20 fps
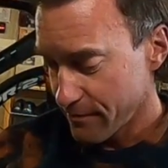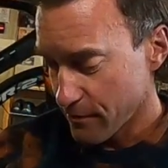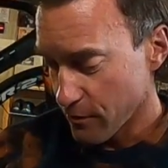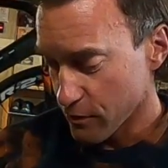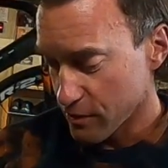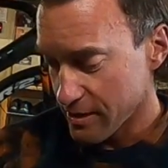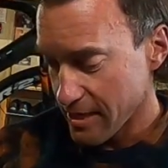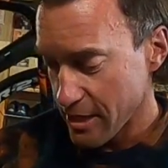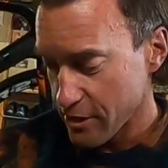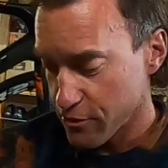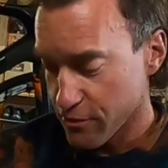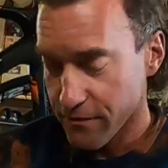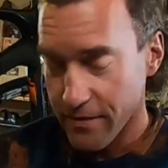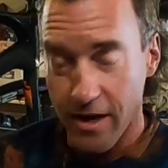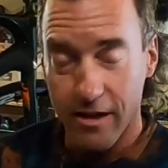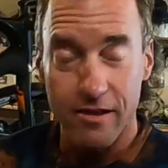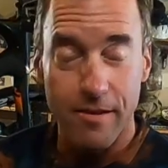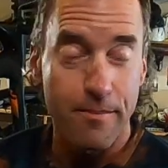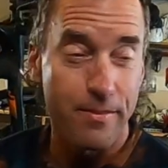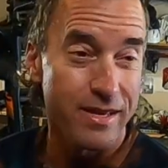Those Nature
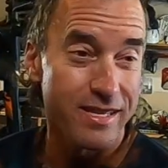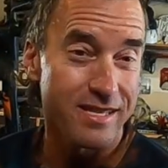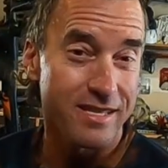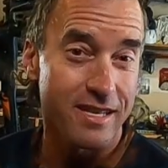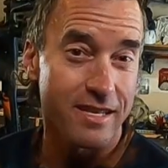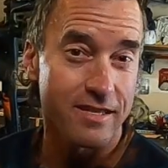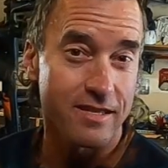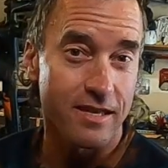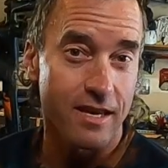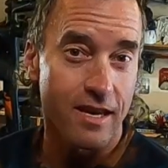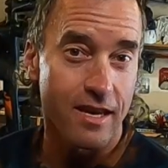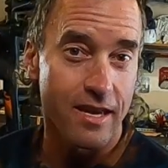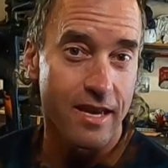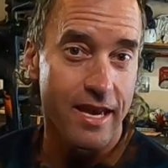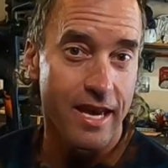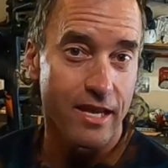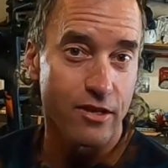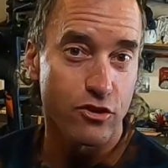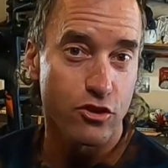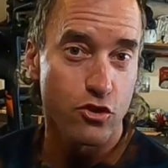Valley biscuits, I
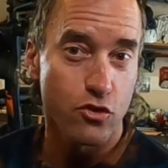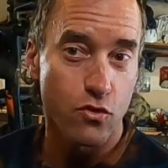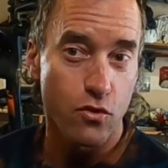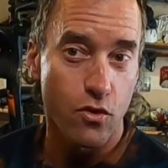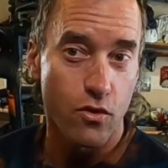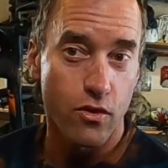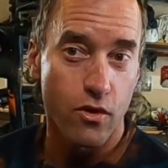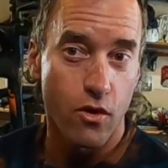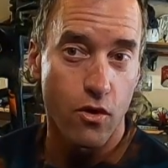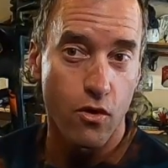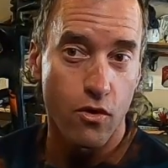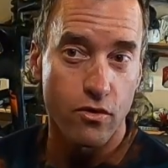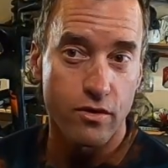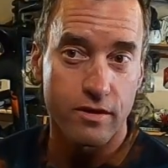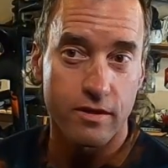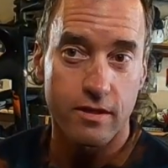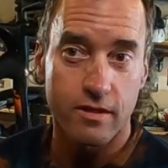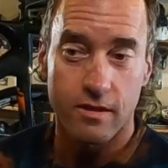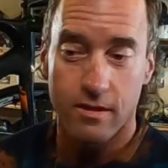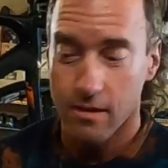had 2 of
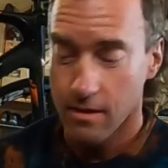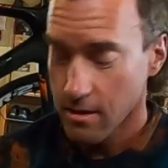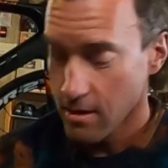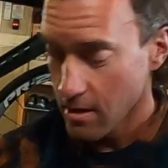those.